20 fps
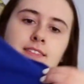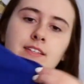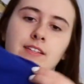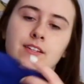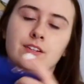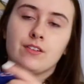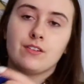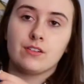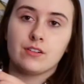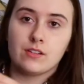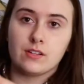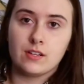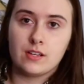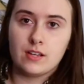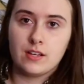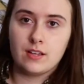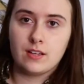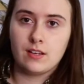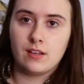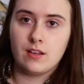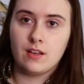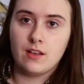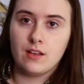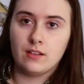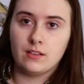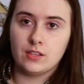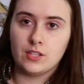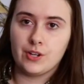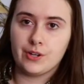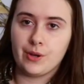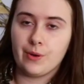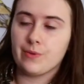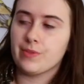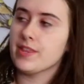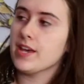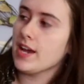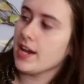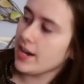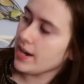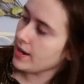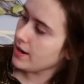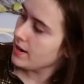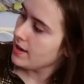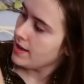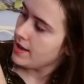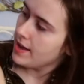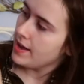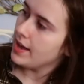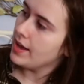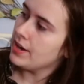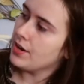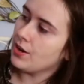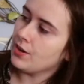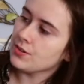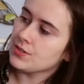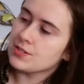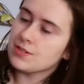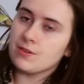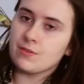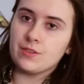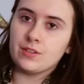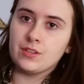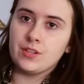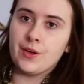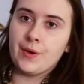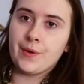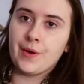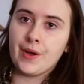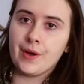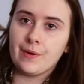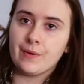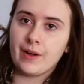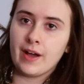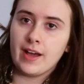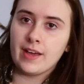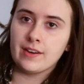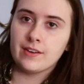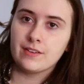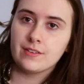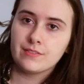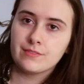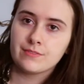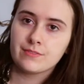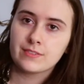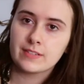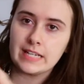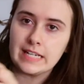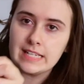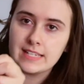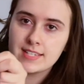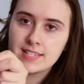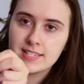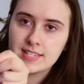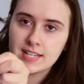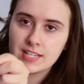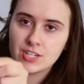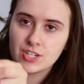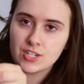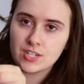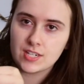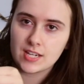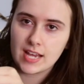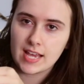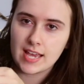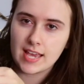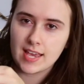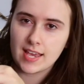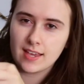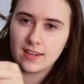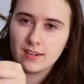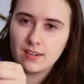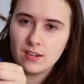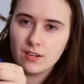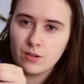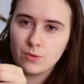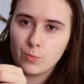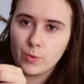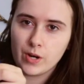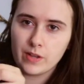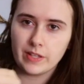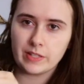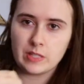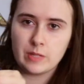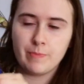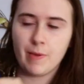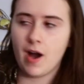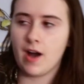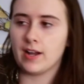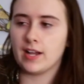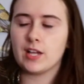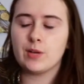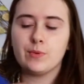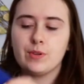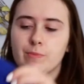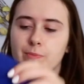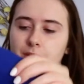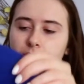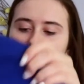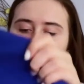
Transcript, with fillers: the little logo there, and also the logo kind of like stitched in where like the pocket would be